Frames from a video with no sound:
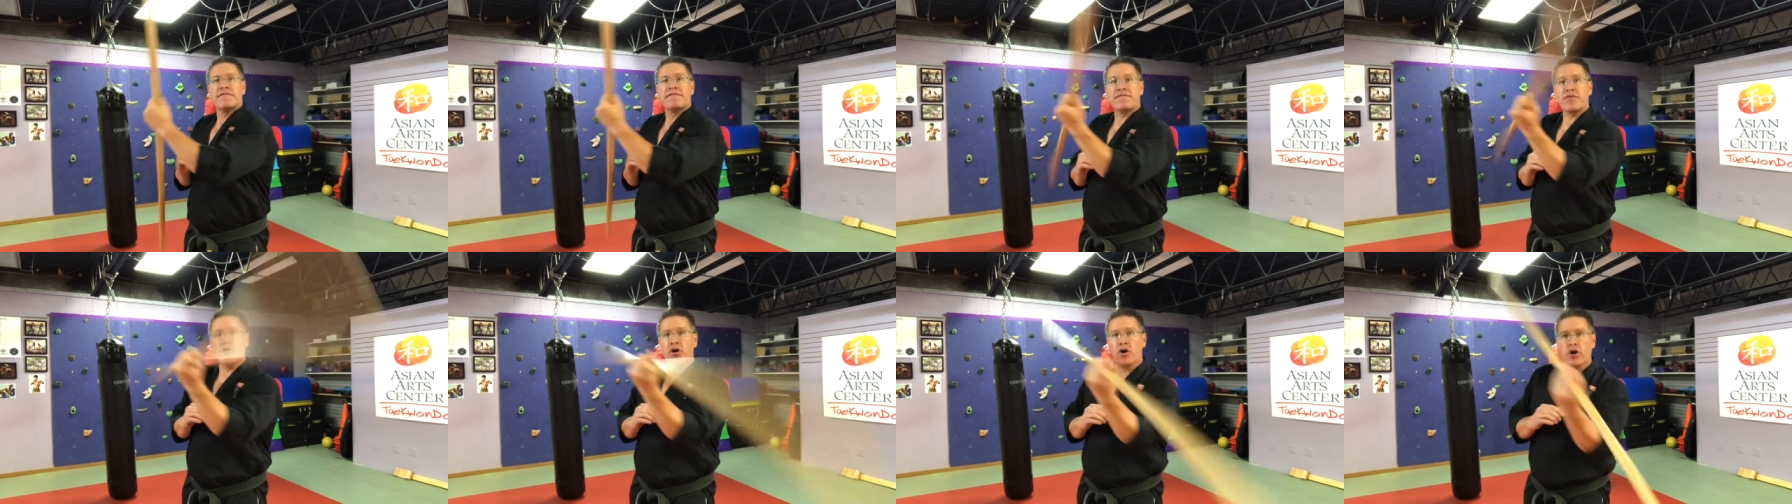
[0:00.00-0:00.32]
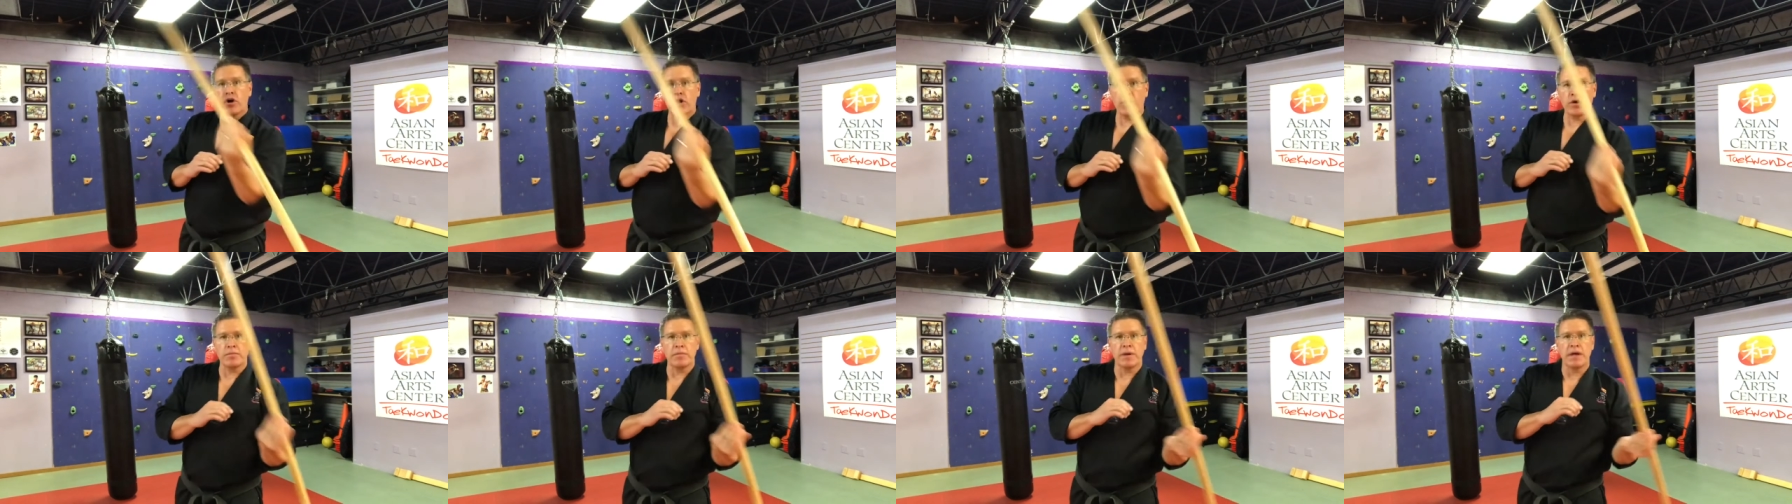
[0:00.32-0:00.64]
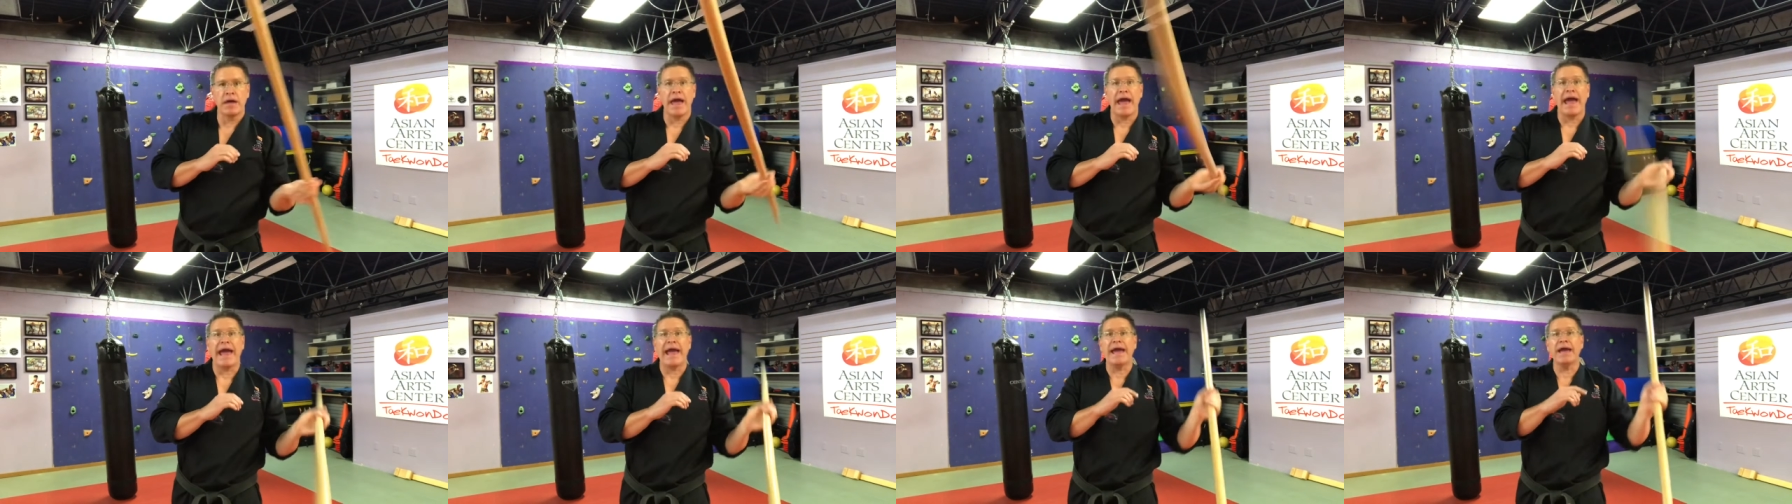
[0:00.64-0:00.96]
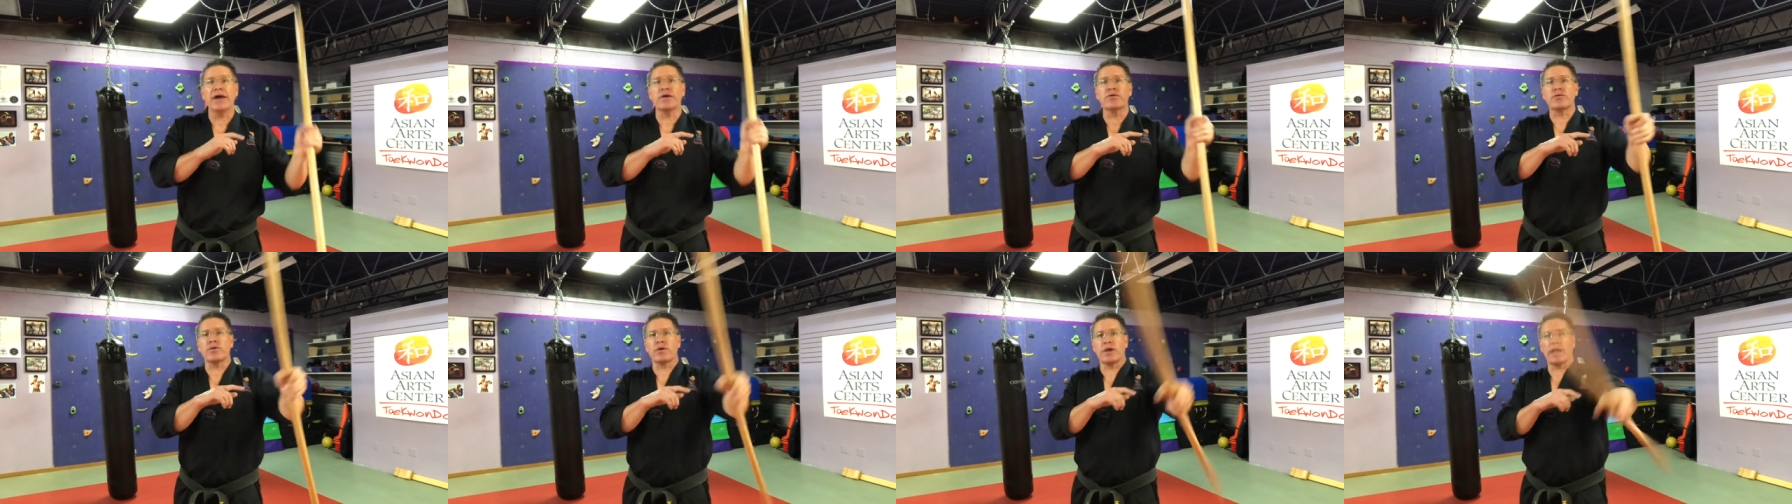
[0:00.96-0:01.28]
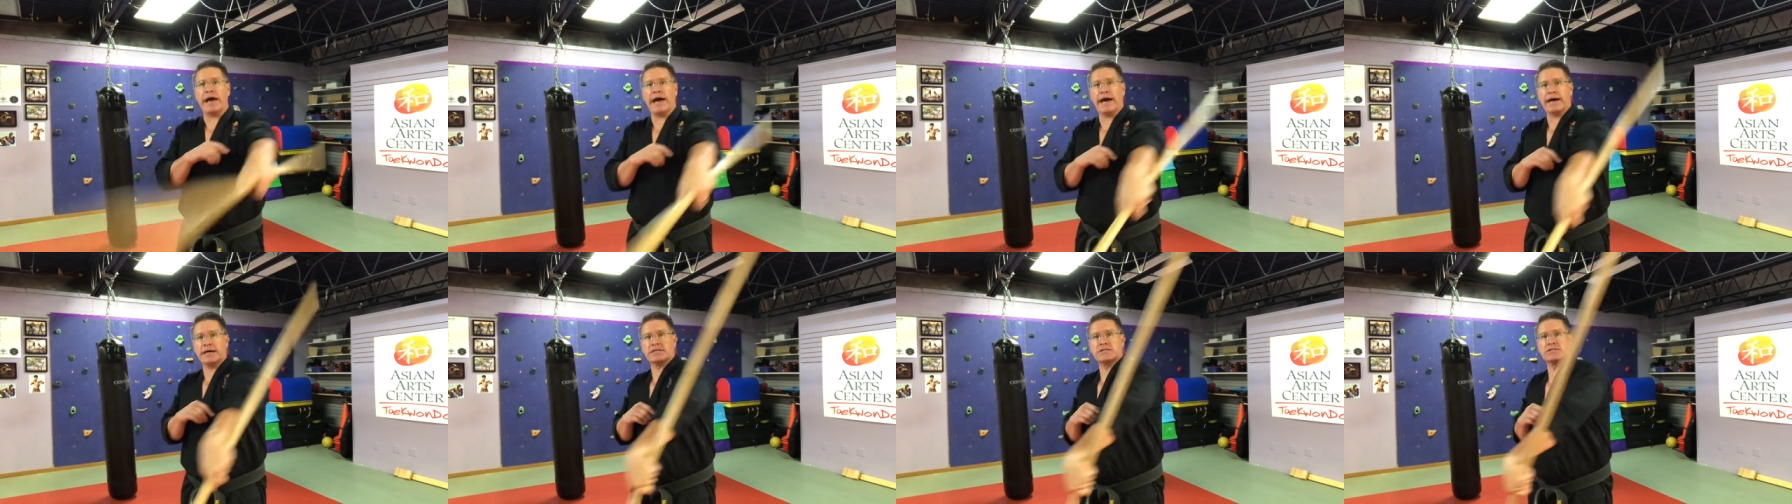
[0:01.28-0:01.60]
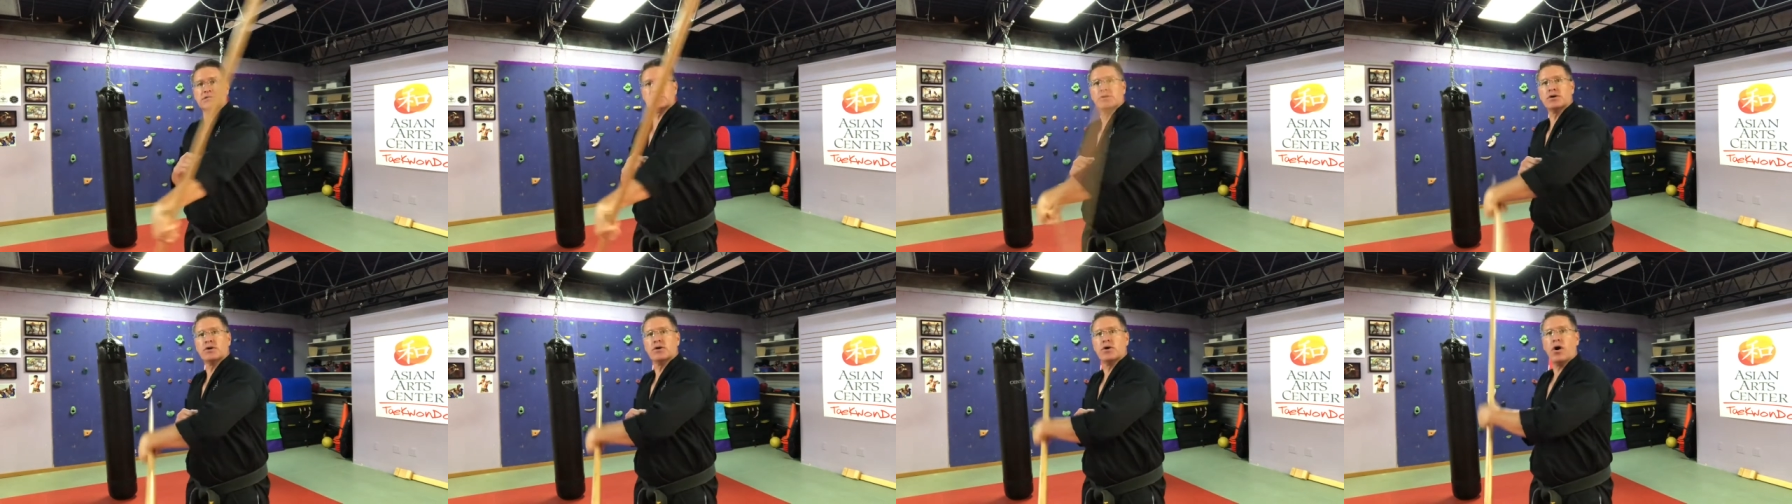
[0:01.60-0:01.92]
firm and relaxed